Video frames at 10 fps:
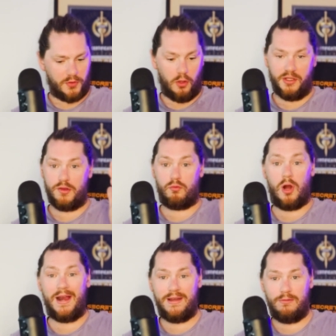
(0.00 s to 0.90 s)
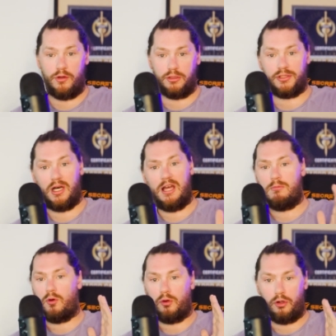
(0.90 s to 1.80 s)
I'll either write it in real
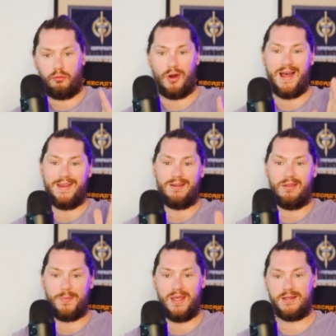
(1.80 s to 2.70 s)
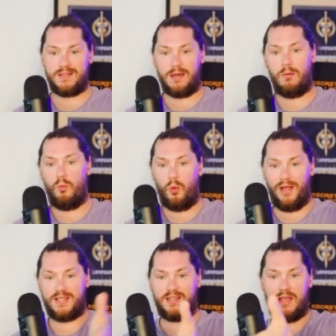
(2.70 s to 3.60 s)
time or I'll write another piece that will
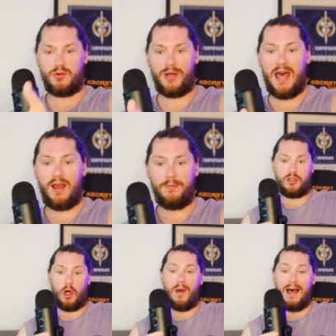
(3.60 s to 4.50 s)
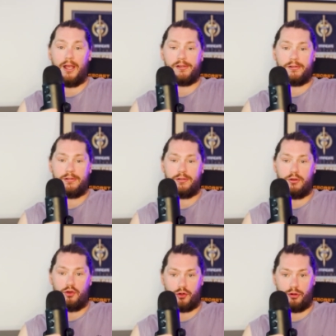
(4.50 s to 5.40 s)
get scheduled out to go out
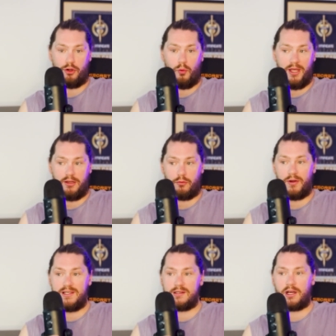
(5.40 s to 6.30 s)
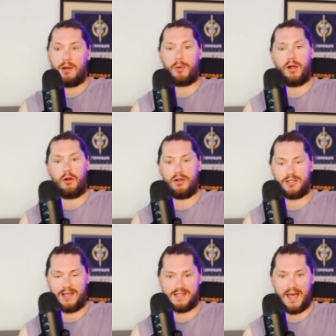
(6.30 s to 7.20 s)
during the week. The reason that I
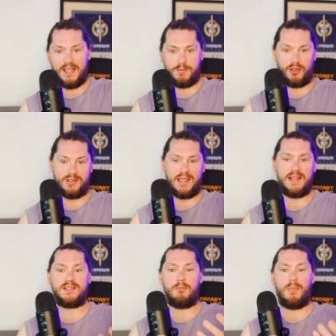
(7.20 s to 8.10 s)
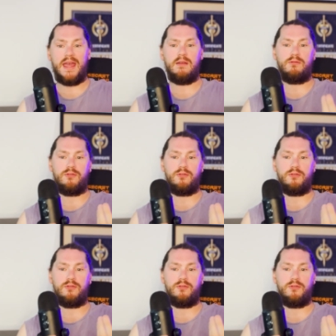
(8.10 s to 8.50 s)
prioritize that is because that's the main